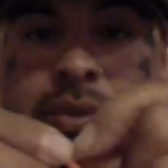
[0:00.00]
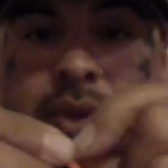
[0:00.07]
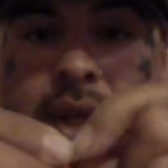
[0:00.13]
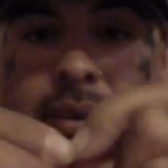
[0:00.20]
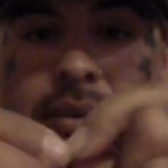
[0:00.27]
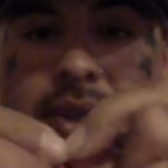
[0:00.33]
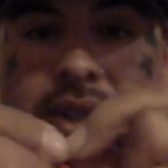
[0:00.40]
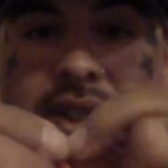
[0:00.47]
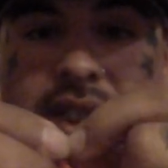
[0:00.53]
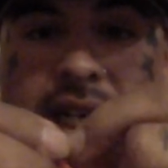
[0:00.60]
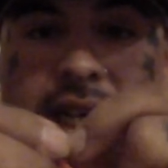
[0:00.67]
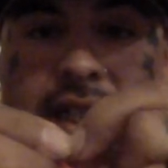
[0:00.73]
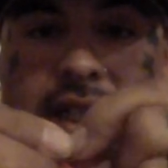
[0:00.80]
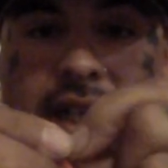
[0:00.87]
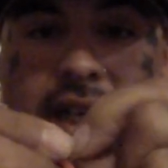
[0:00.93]
I'm gonna
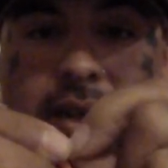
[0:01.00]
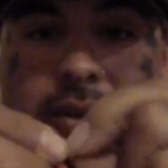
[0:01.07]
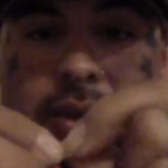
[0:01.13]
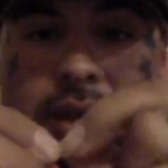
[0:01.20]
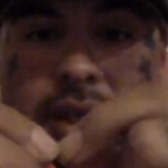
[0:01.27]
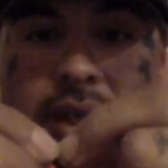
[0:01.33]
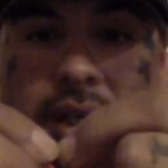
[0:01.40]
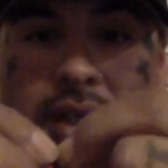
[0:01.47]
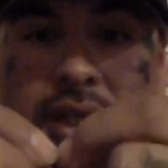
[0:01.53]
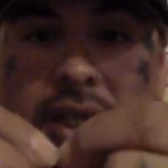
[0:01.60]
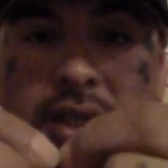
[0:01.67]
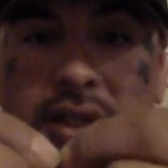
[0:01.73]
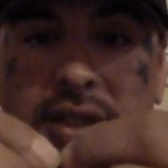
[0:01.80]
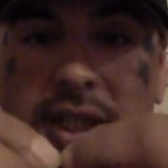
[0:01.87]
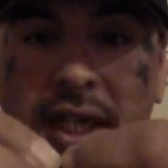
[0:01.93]
slide the other one on the
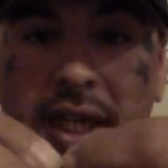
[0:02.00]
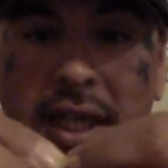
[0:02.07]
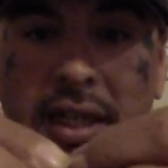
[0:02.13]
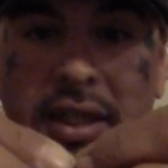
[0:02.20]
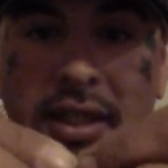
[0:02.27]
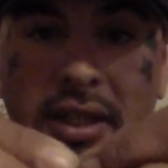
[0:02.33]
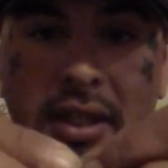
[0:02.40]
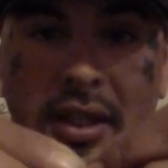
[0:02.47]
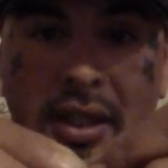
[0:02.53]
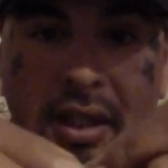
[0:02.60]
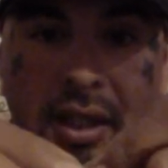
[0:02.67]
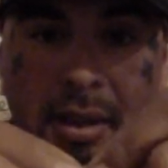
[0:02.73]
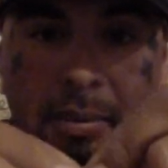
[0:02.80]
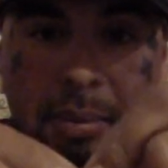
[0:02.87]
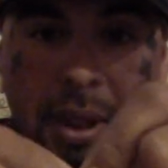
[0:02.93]
other side.
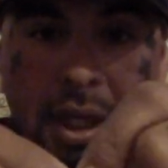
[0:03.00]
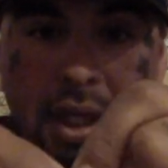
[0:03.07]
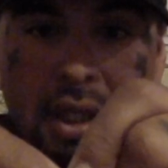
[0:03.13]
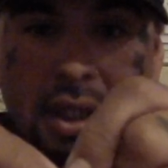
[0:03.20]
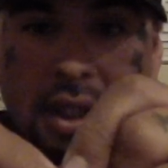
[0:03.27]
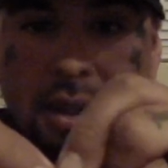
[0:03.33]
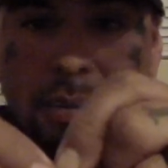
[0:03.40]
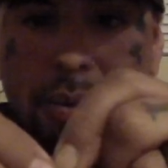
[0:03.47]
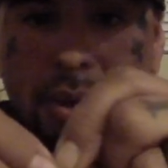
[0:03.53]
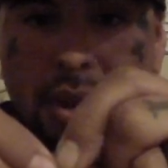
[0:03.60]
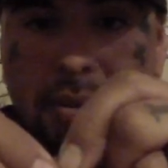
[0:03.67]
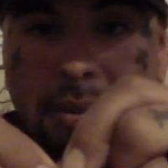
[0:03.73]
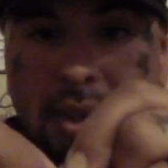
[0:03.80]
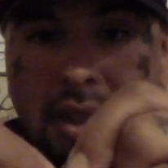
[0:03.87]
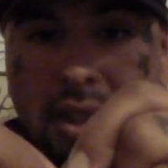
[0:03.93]
And I'm barely gonna put
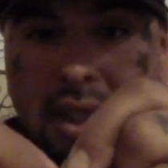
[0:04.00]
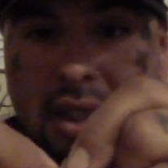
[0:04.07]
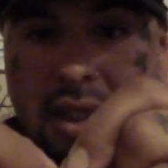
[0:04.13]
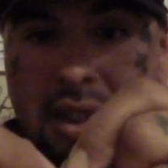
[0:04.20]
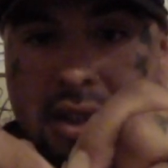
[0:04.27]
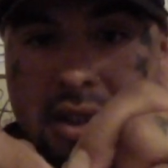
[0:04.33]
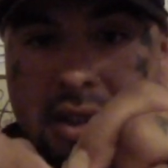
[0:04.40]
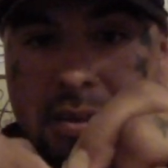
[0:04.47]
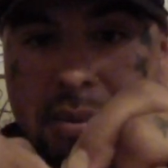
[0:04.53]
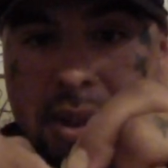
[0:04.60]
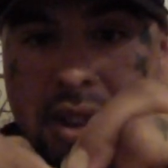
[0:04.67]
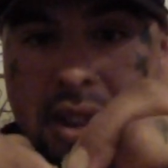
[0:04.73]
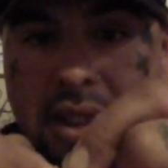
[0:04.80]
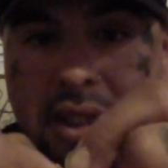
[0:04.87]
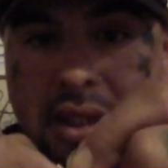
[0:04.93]
them in, nothing too
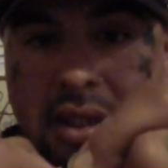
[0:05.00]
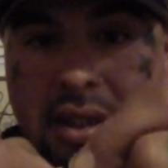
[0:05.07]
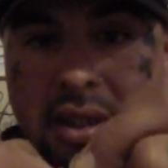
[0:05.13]
big.